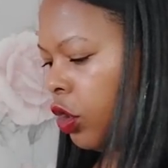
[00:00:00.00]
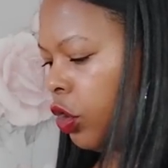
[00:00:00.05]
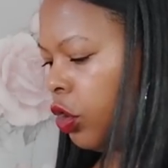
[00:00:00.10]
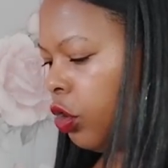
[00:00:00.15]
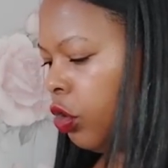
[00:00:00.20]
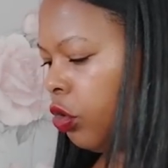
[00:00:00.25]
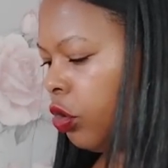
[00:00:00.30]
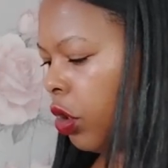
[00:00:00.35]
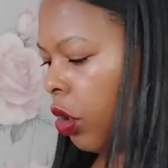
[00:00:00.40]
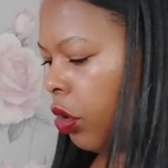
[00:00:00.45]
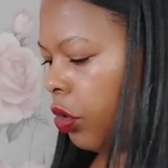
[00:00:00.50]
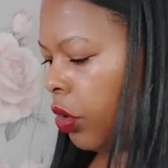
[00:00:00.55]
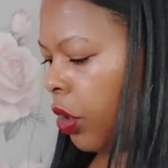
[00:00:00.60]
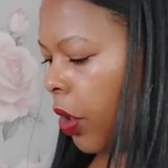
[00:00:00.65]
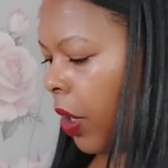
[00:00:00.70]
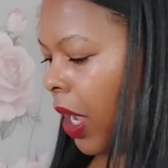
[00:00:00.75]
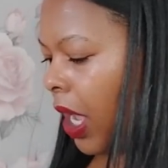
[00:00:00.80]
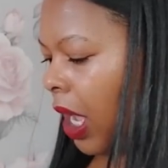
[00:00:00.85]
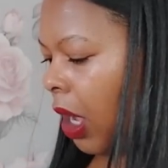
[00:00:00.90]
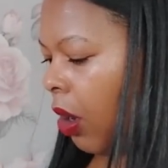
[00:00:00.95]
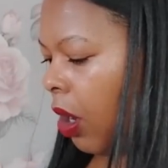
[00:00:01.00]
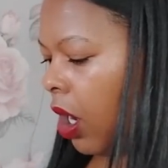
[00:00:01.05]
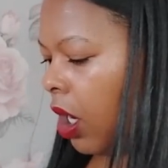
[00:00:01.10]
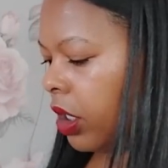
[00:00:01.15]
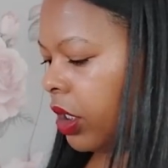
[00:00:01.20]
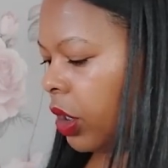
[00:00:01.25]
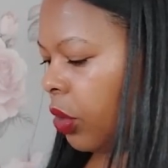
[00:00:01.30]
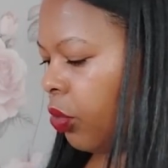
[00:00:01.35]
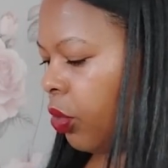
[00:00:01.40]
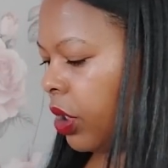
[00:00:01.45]
You don't know how
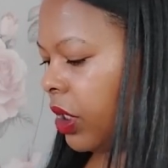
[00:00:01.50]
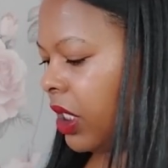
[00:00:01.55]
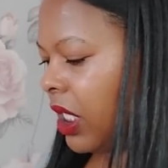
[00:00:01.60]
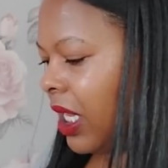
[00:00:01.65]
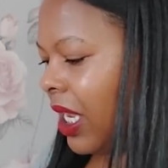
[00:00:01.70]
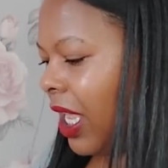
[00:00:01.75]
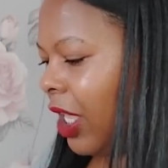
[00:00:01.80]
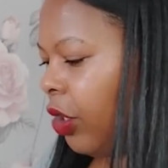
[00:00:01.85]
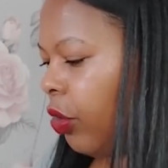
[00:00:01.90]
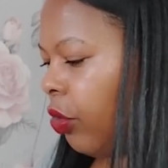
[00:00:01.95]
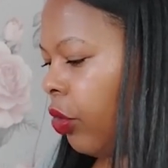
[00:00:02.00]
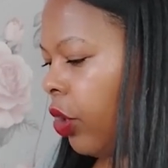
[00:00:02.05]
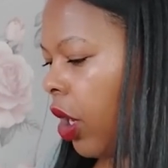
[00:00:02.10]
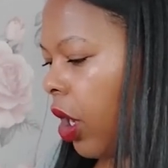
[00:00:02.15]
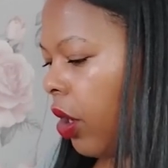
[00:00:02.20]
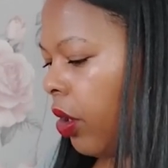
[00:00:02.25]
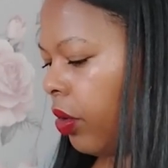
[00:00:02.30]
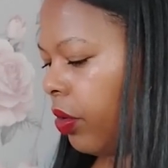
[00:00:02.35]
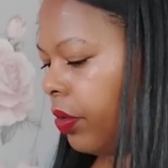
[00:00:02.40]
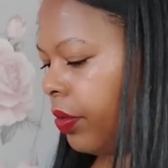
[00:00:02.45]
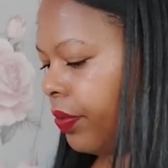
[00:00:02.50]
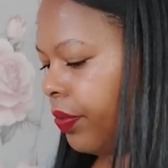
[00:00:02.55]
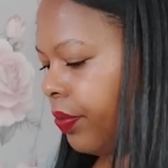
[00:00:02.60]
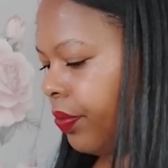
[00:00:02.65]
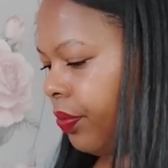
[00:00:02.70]
hard it was to let you go.